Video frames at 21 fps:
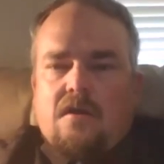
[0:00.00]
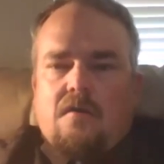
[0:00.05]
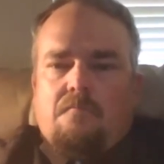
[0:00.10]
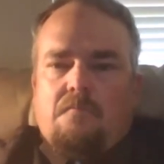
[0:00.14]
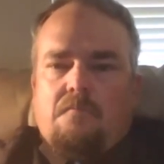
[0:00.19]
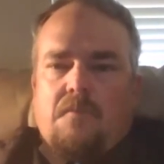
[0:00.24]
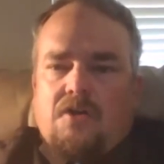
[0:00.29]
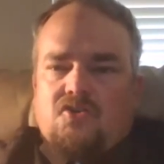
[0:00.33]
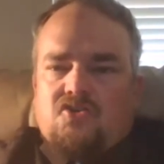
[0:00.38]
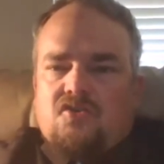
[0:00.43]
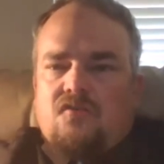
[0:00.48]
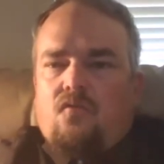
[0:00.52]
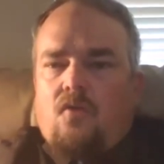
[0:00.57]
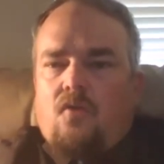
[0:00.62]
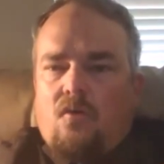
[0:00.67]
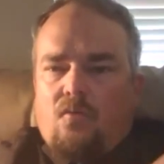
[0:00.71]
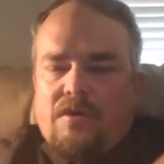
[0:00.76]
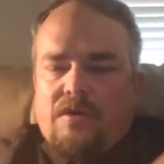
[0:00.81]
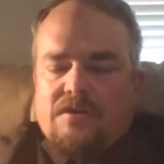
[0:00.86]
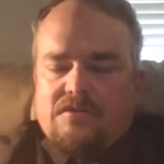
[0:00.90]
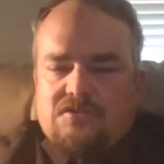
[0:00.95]
Much of
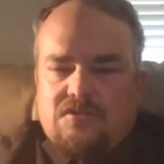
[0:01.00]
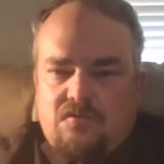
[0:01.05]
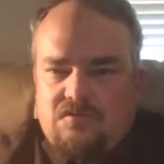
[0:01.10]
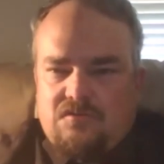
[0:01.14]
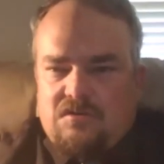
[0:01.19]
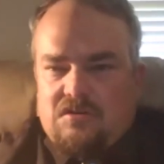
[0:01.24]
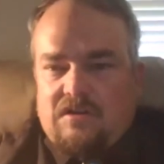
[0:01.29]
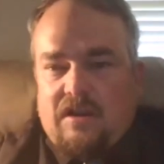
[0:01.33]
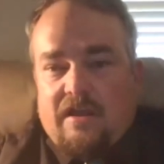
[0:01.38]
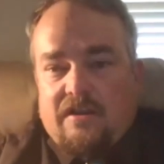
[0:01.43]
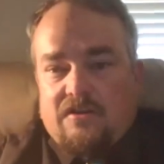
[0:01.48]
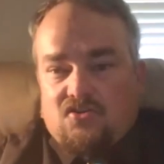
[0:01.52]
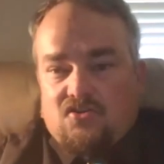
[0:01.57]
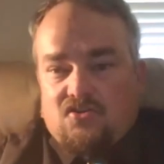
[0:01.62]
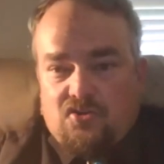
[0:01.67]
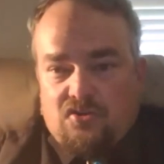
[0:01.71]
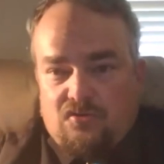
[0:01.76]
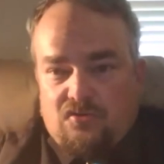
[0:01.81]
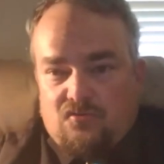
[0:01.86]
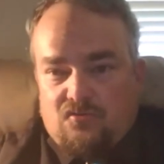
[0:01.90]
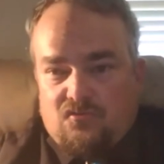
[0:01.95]
what we do today as
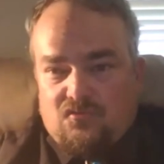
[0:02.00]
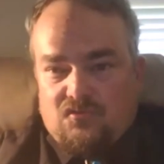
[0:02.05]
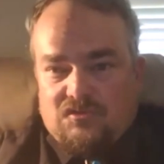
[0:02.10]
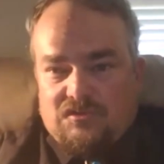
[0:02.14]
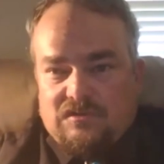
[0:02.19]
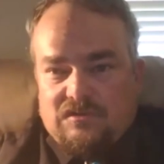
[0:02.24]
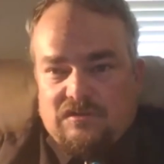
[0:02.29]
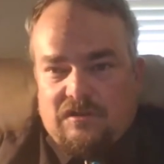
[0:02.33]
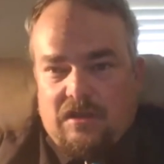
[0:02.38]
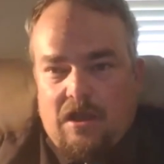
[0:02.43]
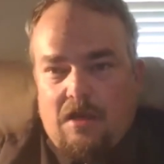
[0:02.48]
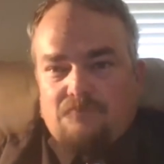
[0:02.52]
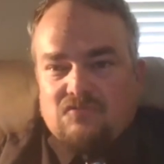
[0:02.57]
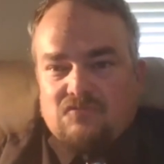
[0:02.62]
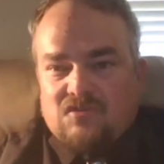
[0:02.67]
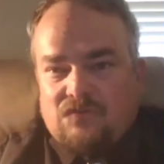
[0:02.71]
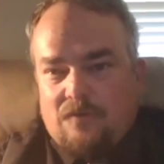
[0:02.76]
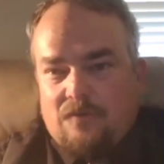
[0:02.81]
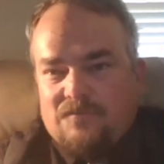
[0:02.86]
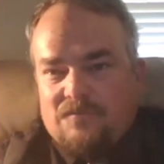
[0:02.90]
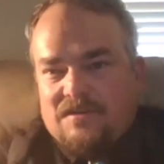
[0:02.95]
Jews
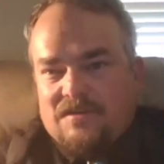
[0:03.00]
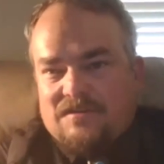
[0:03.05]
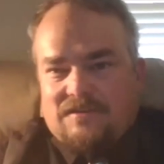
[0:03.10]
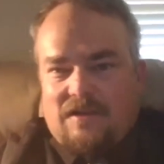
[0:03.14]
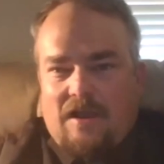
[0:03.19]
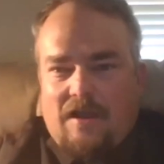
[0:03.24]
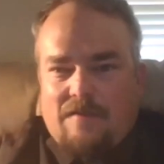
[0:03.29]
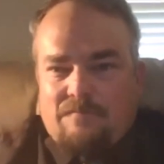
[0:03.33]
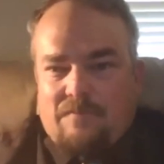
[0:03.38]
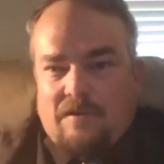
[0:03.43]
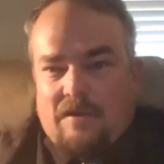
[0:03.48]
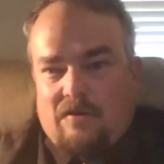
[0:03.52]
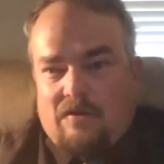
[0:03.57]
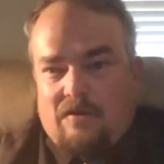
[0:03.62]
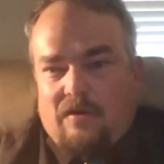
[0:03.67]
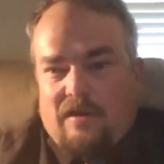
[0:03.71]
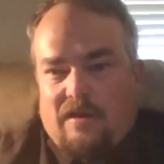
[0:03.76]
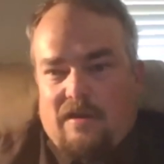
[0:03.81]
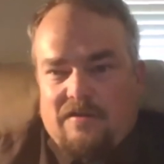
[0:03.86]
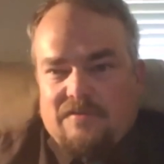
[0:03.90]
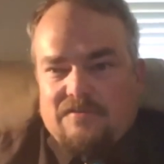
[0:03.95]
comes from this time
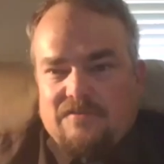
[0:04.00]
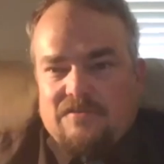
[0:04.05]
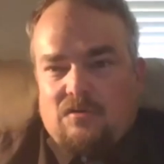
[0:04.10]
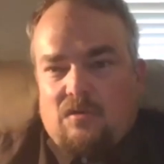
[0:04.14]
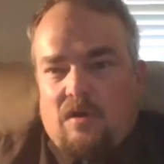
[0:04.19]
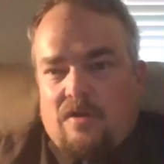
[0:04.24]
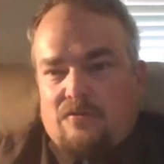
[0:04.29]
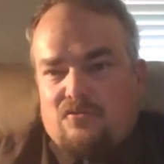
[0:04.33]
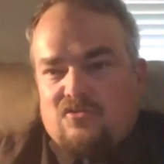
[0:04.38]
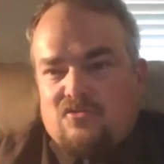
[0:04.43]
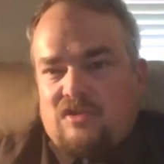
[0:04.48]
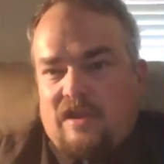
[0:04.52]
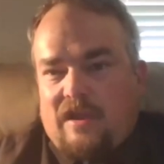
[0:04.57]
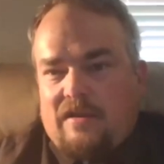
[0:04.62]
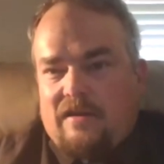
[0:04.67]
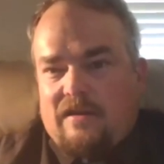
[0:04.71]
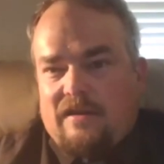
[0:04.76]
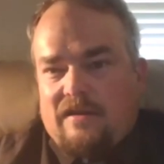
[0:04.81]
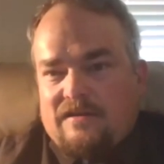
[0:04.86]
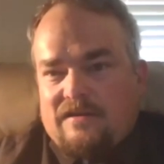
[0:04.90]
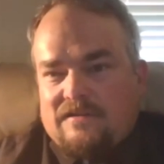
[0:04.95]
period, and so
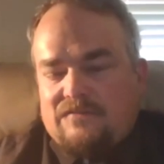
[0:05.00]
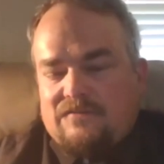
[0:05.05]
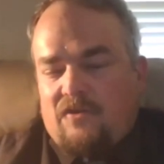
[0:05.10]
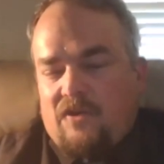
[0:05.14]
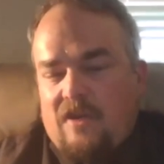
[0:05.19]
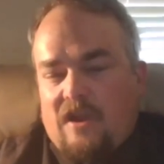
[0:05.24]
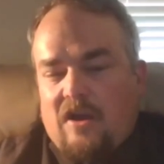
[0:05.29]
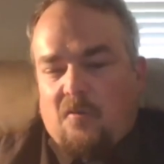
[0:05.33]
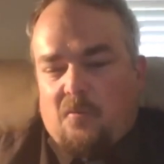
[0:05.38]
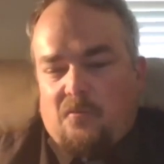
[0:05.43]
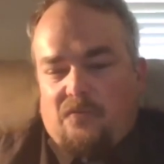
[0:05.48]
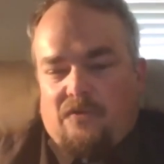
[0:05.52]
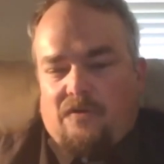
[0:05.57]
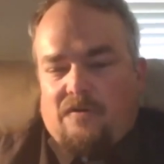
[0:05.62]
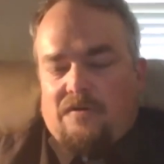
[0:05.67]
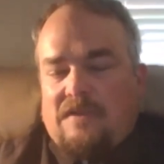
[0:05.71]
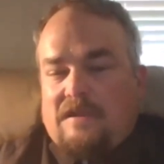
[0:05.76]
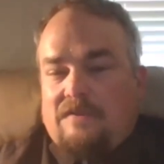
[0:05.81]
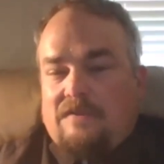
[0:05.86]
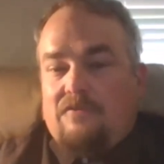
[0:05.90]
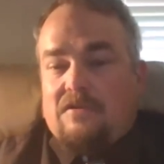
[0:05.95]
understanding it is very
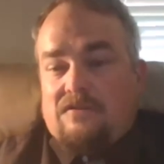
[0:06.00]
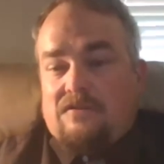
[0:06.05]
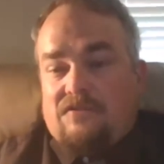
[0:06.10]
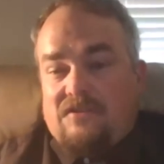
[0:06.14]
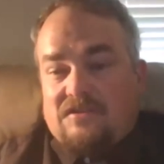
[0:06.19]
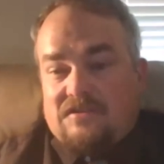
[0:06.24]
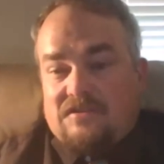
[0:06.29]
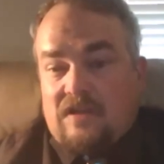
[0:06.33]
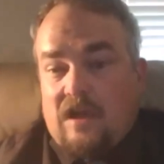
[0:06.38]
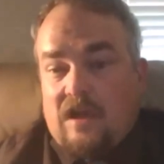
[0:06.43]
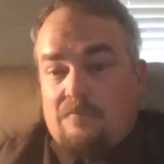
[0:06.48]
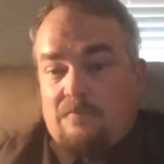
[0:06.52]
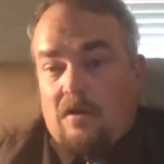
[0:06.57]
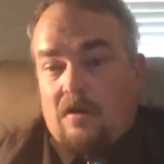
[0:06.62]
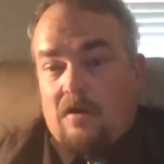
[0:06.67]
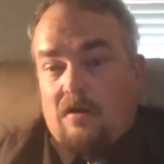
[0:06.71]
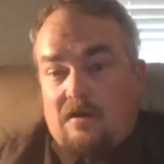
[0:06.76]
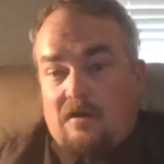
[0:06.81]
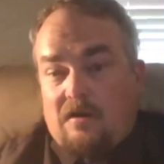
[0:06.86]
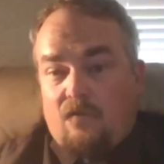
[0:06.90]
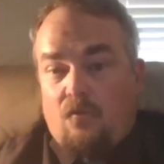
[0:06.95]
helpful, even if it's not
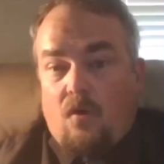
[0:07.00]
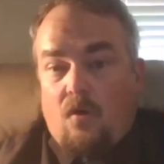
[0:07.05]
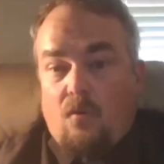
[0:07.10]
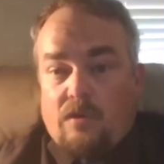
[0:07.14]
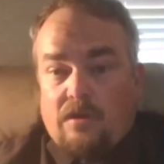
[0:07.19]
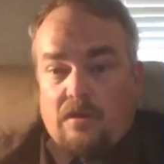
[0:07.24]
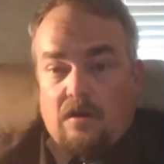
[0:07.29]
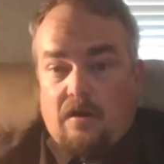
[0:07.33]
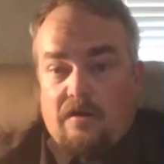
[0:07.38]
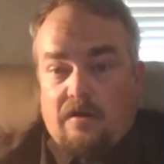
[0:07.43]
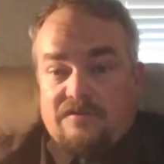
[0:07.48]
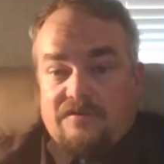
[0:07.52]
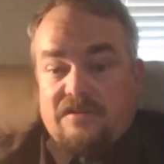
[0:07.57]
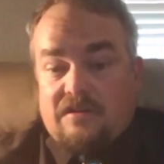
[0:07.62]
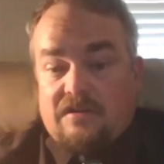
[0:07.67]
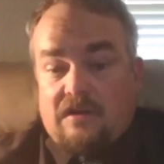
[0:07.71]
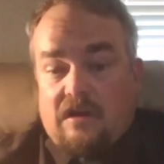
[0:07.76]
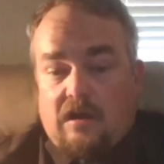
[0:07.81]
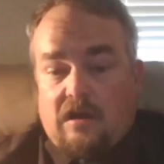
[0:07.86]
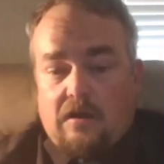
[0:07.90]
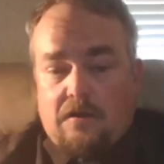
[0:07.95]
part of what we call
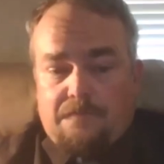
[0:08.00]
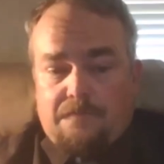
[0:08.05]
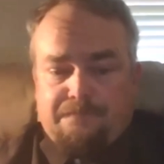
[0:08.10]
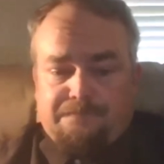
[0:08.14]
Tanakh.